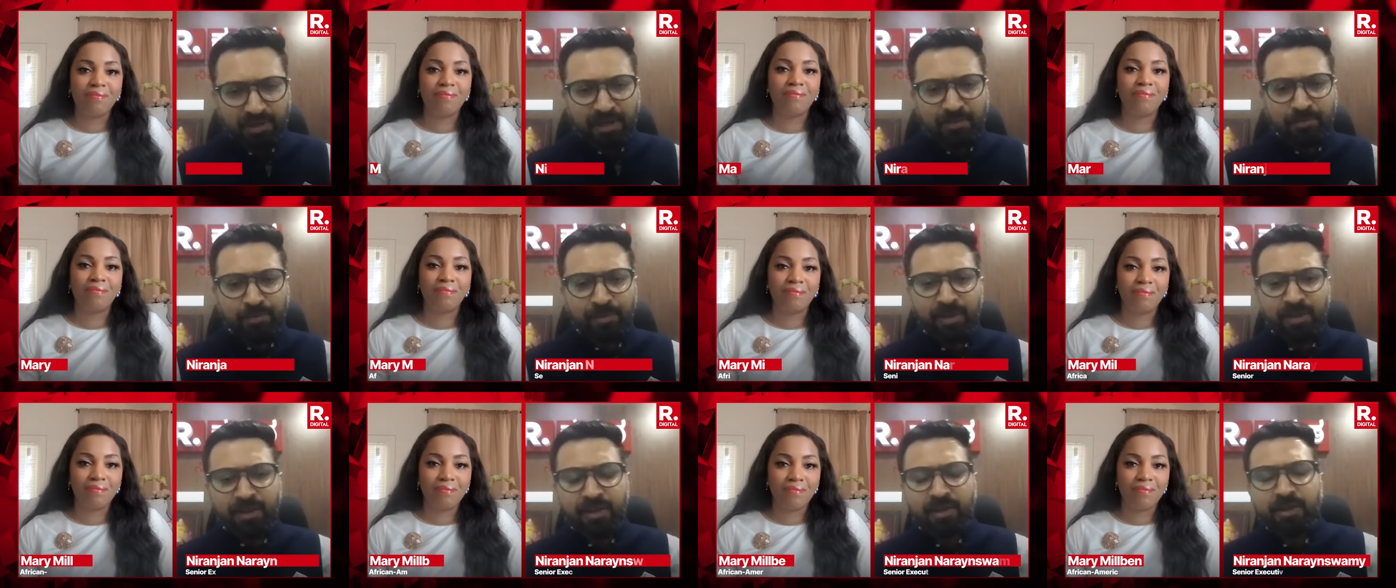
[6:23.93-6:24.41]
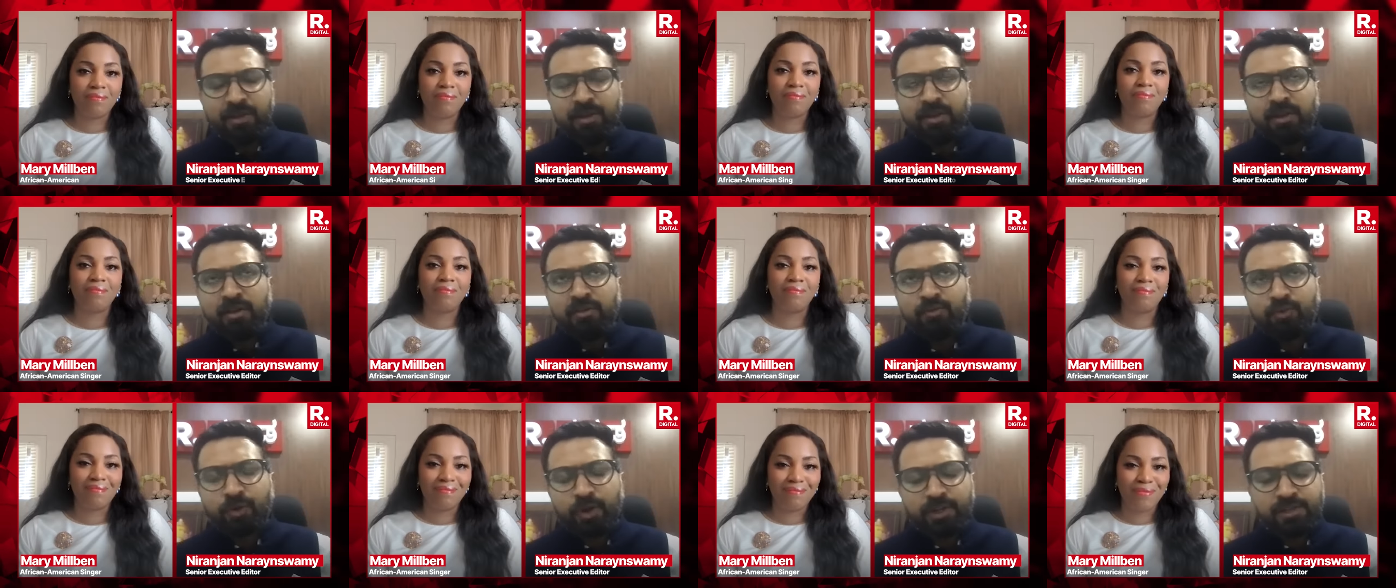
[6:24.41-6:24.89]
Speaker 1: Let me,
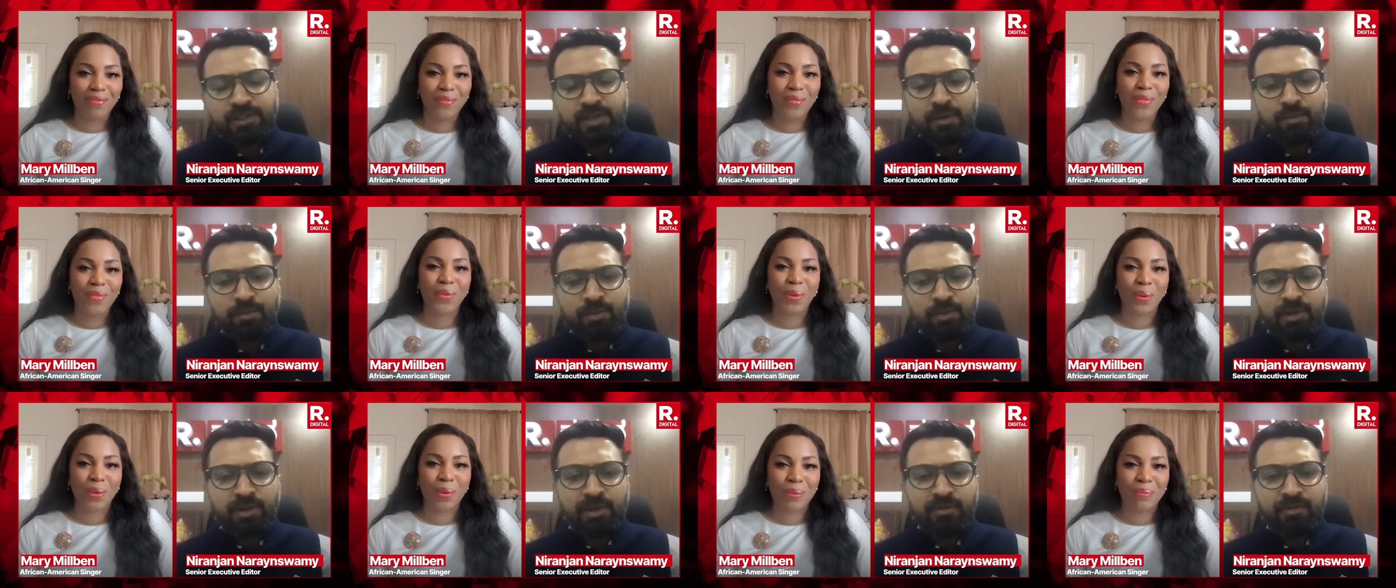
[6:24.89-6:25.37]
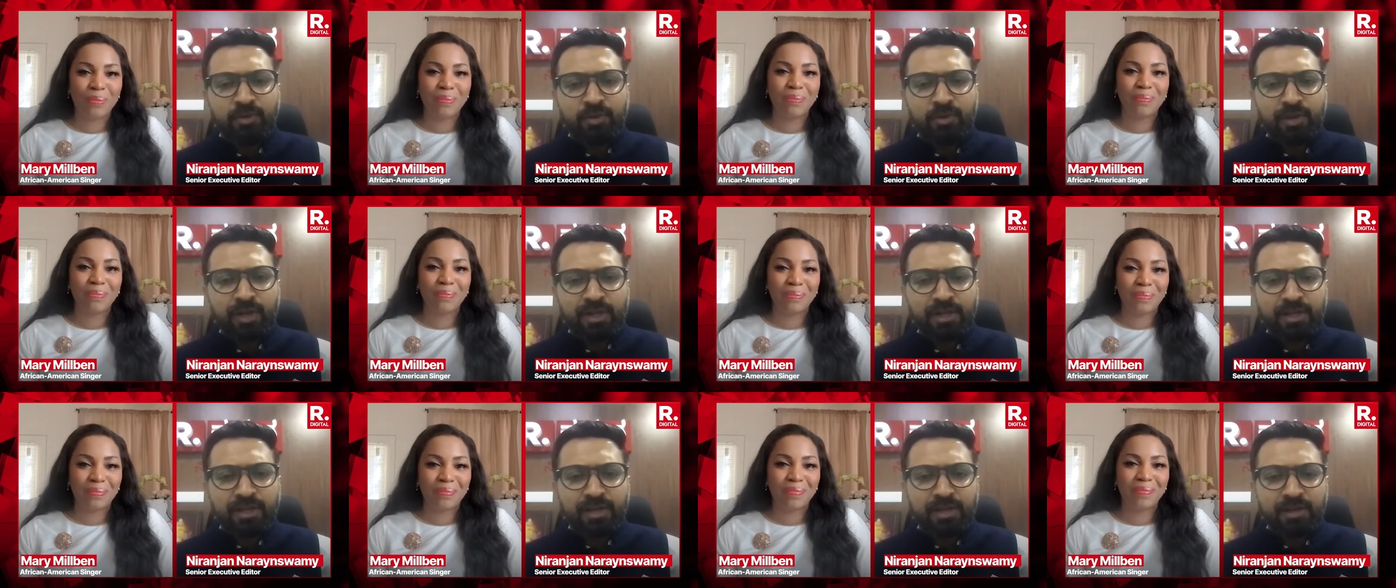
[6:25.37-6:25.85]
for example, give you
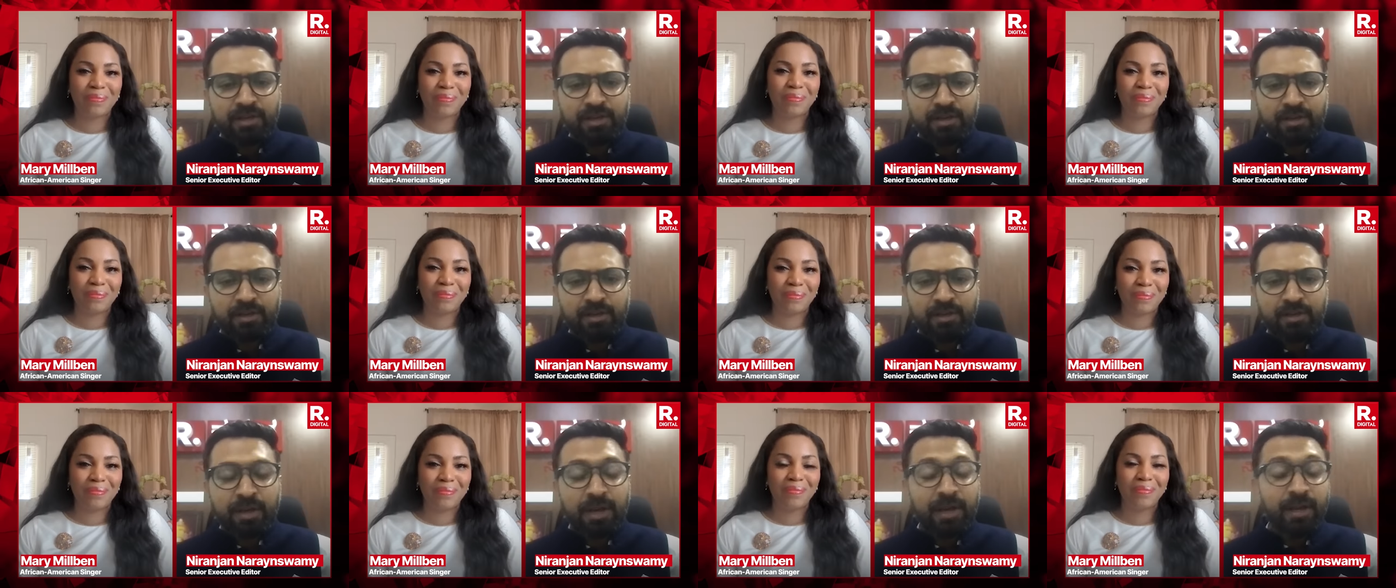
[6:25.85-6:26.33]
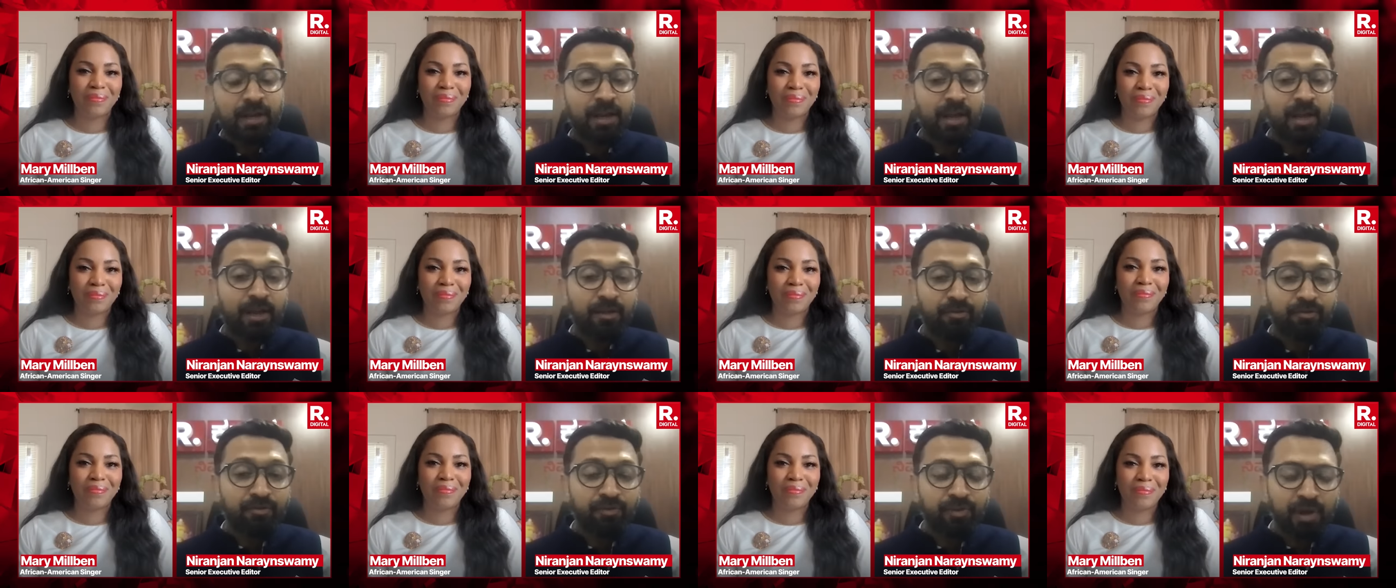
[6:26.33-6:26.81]
an, uh, a
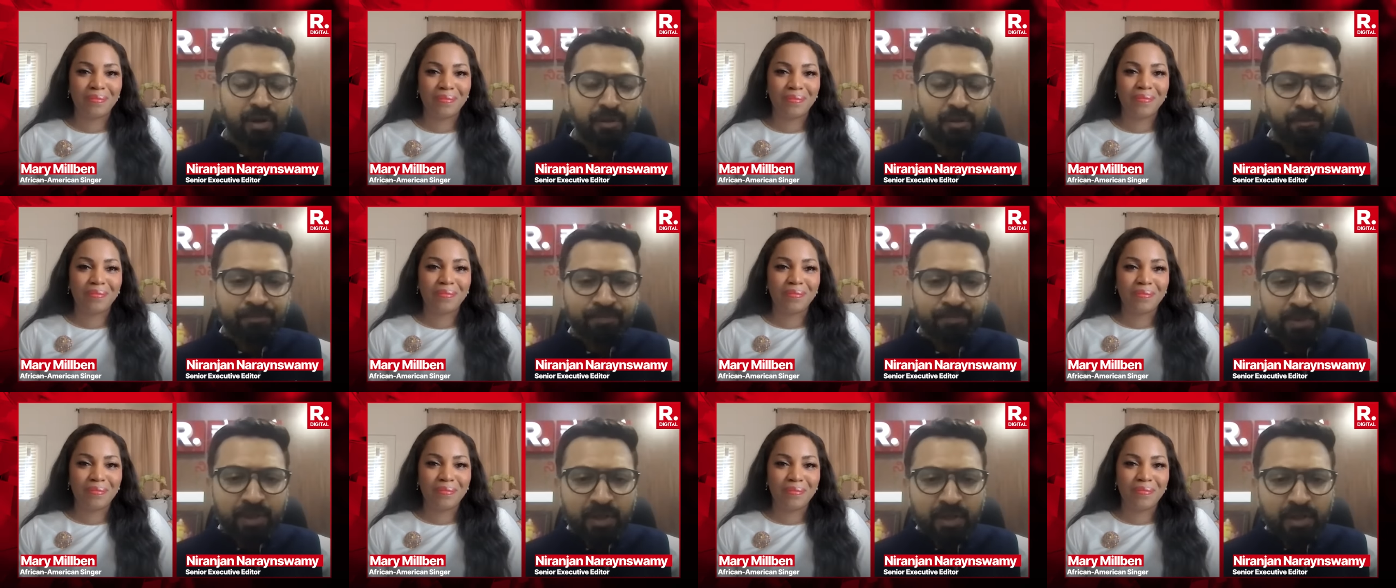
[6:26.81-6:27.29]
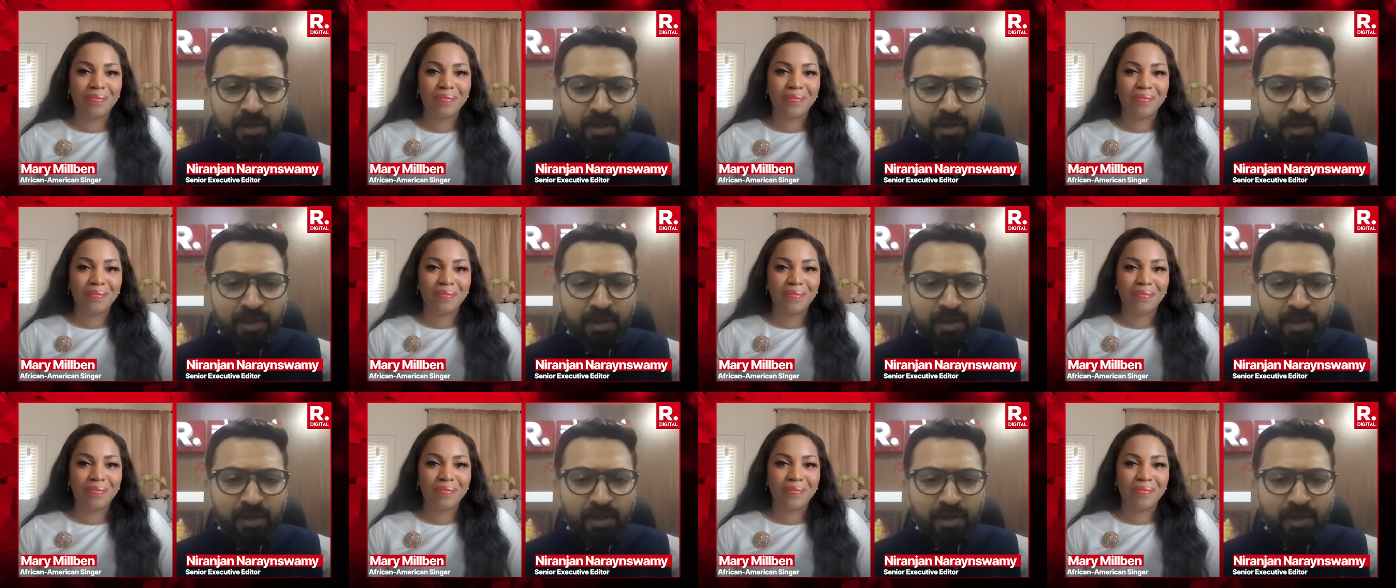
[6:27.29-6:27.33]
headline from